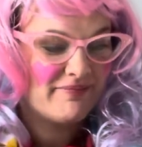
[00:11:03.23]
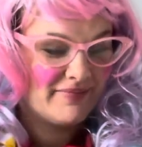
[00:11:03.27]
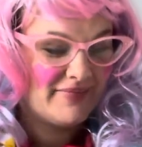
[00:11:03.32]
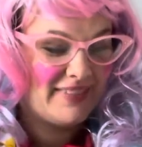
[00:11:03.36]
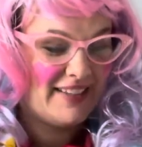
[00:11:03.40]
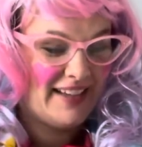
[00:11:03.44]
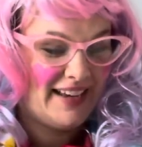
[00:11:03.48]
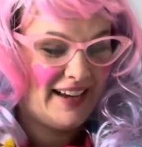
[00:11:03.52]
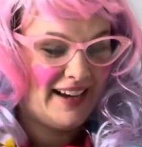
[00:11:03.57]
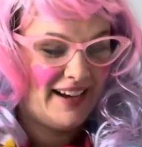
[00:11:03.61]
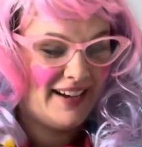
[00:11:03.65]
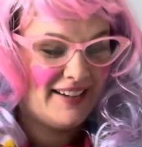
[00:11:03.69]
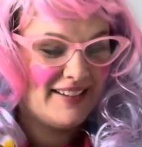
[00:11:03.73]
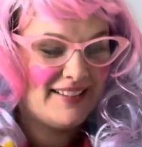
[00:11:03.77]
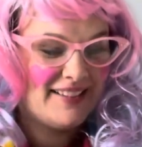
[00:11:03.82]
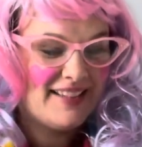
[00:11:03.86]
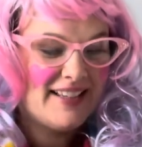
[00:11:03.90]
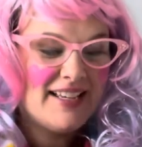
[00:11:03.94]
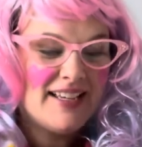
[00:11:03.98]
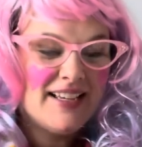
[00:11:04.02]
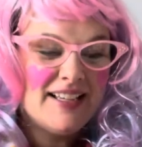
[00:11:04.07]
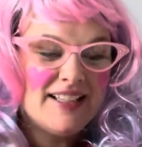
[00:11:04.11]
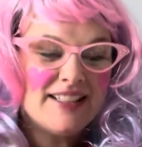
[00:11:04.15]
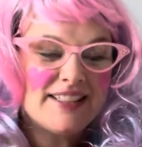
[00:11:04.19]
Yeah.
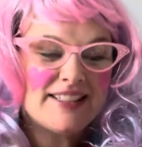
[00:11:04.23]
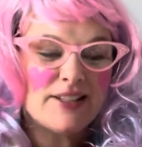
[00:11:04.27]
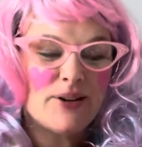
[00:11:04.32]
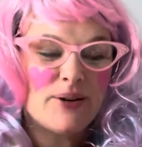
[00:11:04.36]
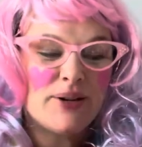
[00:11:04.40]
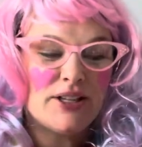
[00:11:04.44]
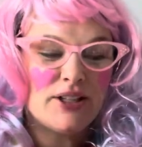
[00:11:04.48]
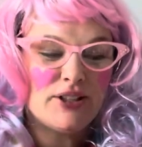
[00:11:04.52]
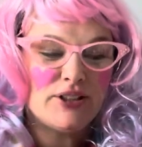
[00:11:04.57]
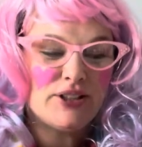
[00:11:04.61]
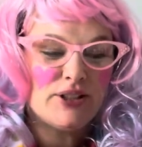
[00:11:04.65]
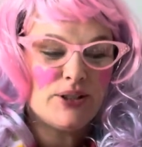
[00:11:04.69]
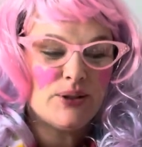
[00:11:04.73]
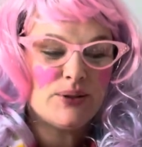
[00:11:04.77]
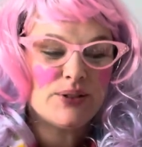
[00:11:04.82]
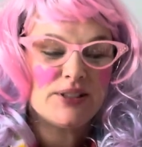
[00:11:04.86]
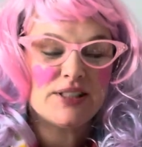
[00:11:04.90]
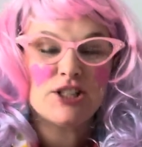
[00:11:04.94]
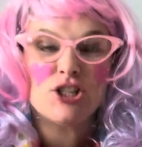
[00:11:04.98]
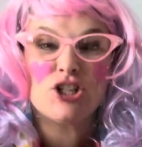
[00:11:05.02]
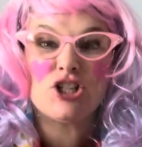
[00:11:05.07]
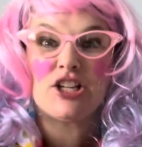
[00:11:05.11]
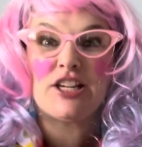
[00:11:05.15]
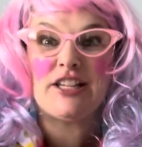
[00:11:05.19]
So he'll use
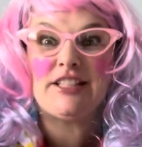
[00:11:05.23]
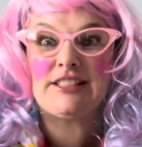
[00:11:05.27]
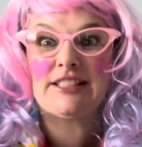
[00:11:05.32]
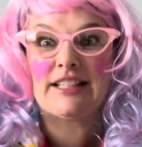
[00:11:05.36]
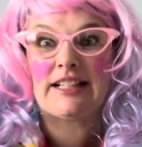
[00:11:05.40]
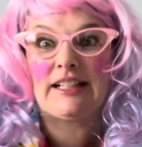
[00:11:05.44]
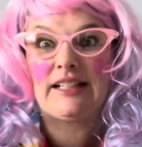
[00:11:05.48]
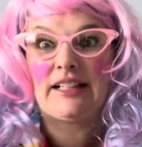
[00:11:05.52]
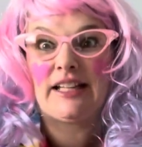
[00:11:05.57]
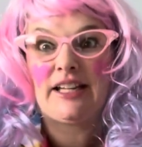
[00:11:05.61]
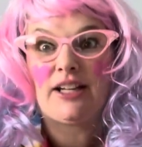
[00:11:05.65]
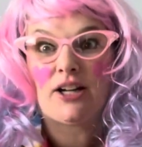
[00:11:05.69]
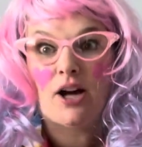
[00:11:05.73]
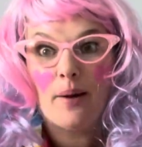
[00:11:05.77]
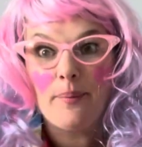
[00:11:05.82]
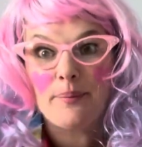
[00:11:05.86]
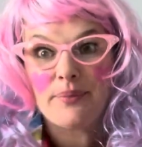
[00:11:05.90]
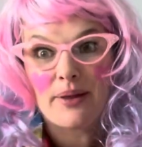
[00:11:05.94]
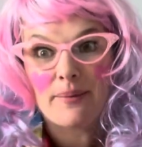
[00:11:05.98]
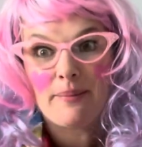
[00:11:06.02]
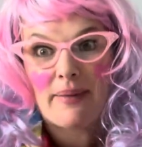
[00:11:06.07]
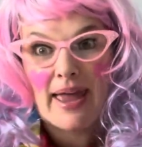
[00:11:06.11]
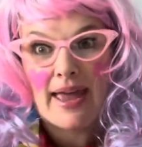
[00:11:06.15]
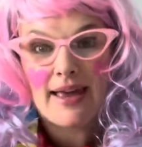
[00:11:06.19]
the sheet to clean up
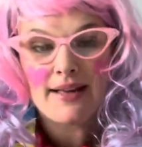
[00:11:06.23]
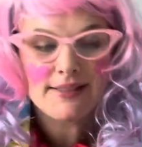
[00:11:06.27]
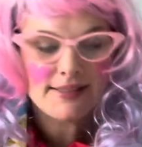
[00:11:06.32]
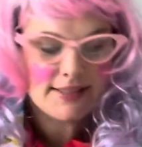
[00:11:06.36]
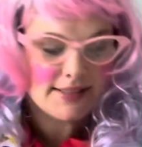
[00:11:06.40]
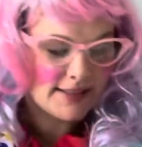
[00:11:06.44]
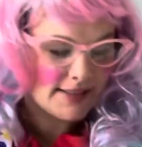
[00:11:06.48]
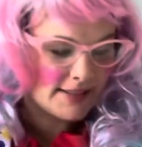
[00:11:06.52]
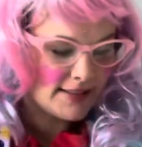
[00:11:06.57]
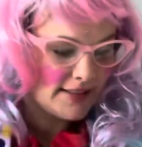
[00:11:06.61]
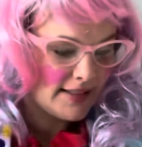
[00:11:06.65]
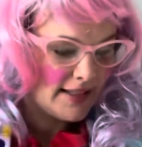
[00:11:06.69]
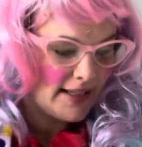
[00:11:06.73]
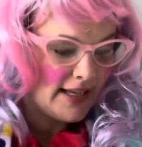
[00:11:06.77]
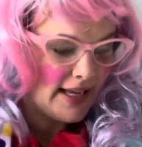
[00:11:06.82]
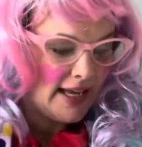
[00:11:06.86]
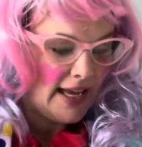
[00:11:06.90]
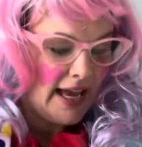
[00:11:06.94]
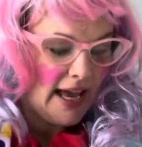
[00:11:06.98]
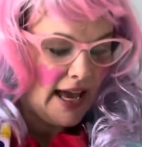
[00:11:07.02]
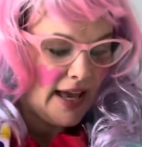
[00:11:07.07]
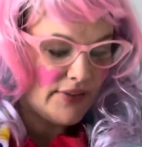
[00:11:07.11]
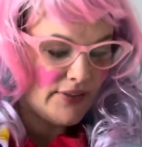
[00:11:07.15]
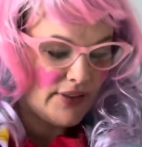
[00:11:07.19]
the mess.
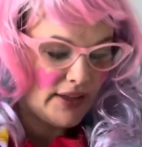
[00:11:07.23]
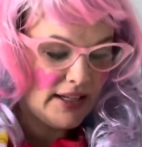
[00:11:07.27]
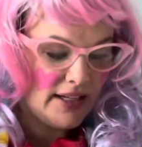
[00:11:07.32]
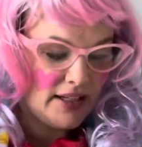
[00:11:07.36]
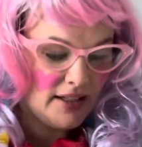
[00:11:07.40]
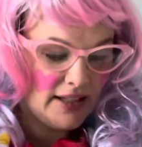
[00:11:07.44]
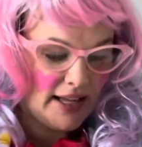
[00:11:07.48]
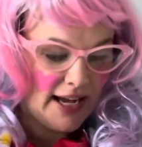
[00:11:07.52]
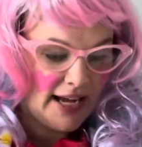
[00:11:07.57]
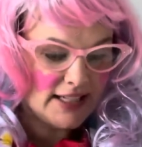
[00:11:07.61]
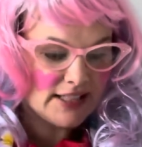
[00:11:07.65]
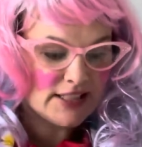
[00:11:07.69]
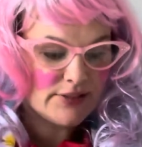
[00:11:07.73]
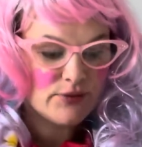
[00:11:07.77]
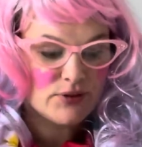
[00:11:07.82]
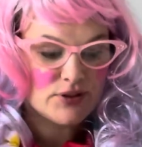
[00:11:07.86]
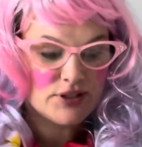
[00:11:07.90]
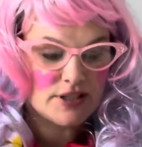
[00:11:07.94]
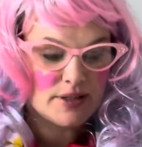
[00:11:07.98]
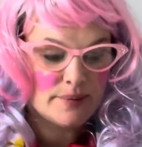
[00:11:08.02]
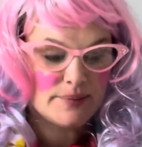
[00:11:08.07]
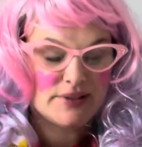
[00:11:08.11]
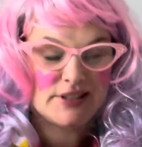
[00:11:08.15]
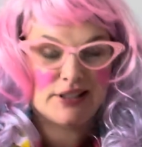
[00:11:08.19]
And then he'll ask for
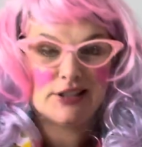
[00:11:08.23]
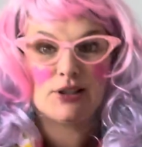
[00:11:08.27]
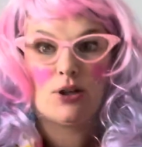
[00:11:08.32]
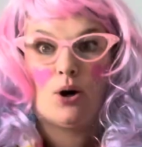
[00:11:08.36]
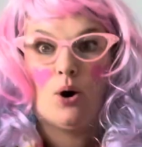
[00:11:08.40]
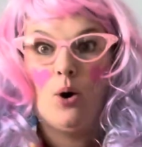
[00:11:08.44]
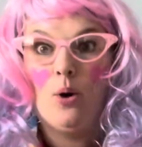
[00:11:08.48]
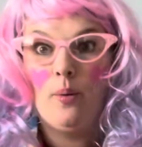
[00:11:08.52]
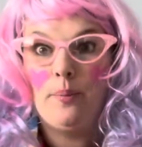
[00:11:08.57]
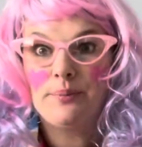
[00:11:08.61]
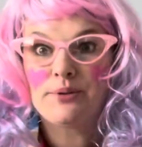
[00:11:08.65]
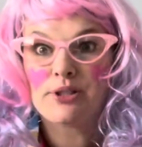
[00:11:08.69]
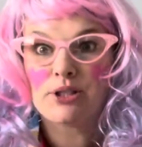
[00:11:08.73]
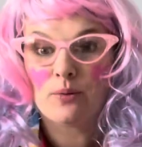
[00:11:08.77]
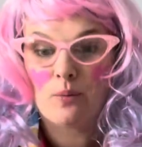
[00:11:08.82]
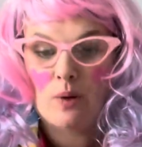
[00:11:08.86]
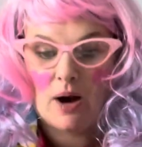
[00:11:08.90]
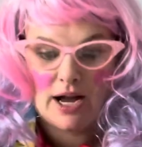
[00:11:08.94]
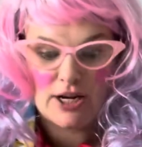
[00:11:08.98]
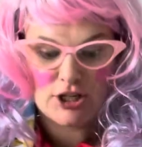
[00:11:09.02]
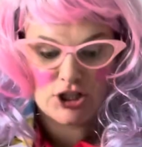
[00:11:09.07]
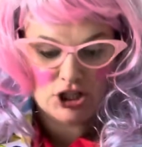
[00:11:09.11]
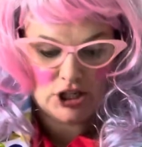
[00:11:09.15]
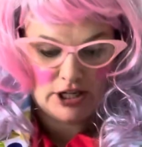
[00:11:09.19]
some soap to
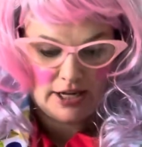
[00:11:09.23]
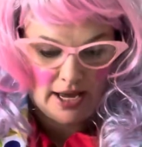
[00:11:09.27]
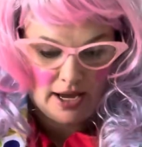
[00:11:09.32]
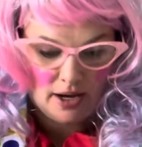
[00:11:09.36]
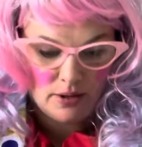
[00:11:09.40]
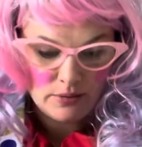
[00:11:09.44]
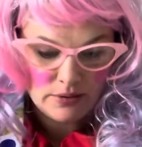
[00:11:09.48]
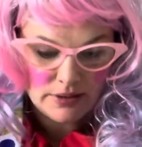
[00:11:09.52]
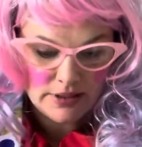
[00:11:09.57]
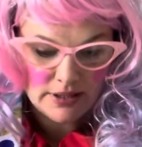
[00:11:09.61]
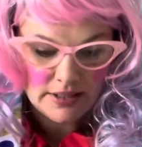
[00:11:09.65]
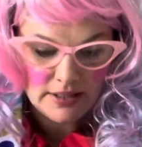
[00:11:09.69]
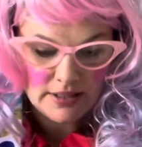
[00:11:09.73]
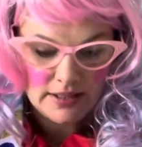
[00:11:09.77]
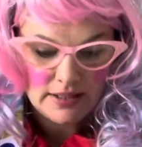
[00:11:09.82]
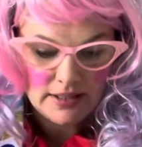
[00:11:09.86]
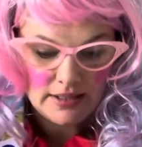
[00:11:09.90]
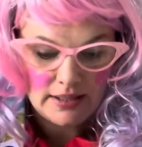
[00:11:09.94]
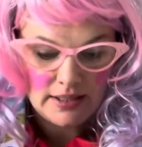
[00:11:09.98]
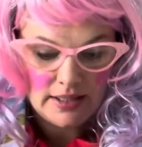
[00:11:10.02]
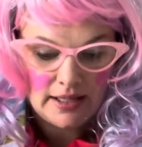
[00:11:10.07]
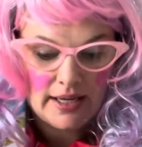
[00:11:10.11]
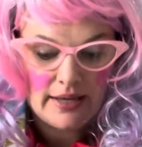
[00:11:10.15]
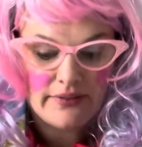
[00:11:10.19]
wash it out.
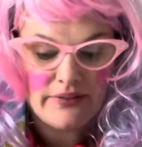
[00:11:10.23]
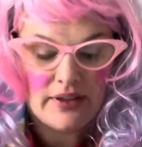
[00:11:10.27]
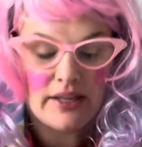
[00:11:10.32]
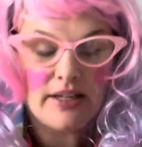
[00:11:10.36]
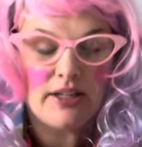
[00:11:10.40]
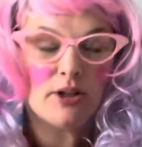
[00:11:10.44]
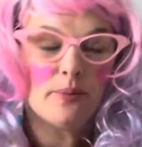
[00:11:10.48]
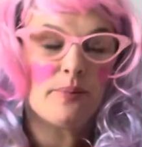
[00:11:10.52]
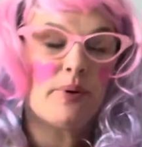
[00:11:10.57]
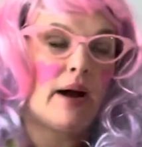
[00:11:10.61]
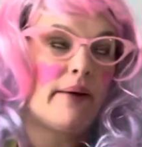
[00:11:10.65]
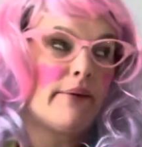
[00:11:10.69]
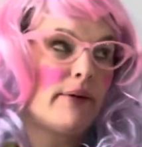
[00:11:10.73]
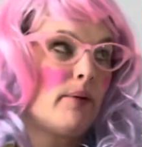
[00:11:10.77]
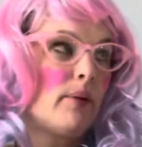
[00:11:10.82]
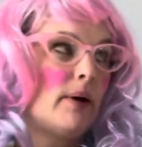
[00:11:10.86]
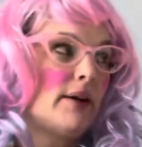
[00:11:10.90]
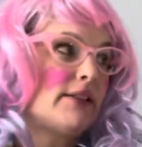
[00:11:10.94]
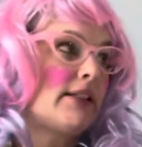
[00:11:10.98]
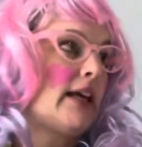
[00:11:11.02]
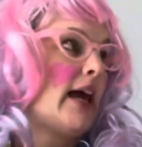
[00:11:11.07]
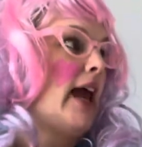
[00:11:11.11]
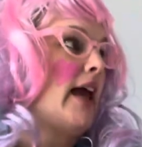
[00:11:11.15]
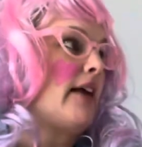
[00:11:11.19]
And then he'll probably
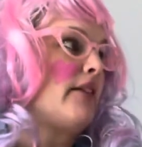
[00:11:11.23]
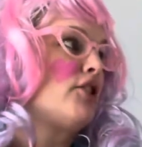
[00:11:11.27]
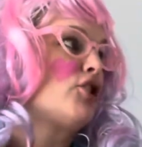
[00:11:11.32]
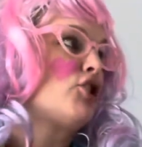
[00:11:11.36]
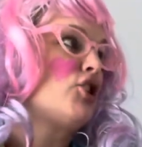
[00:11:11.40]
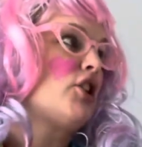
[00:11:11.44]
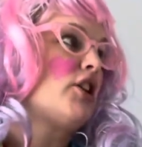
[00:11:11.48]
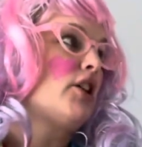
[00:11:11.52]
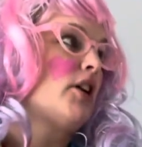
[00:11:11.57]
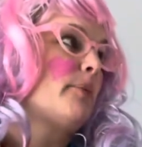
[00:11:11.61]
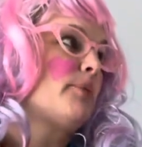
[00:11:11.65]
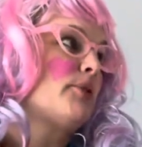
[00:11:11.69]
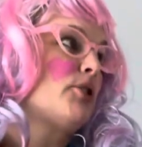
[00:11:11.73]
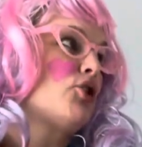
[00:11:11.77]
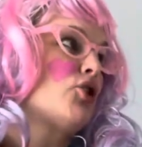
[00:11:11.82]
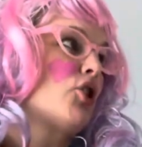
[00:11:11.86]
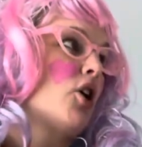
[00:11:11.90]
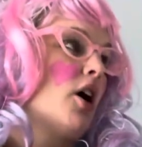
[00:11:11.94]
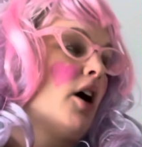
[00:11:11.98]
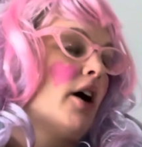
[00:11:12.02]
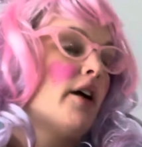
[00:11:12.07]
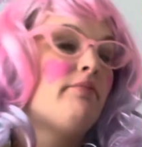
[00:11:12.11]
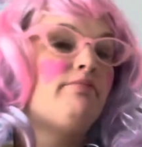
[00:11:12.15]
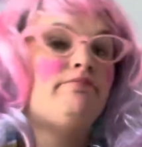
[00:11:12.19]
want to hang the sheet up to
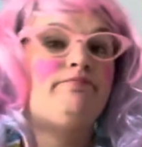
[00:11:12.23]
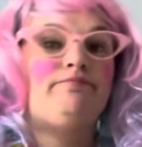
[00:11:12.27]
dry.